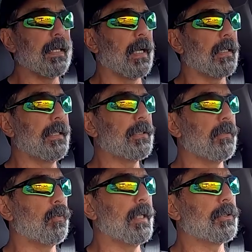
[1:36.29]
not least
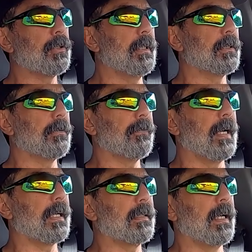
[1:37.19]
of which is the
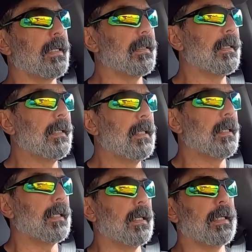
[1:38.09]
fact that
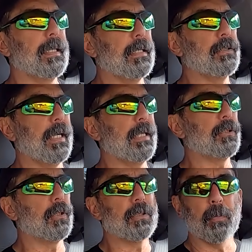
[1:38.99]
it
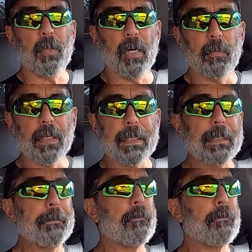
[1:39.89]
endangers the public.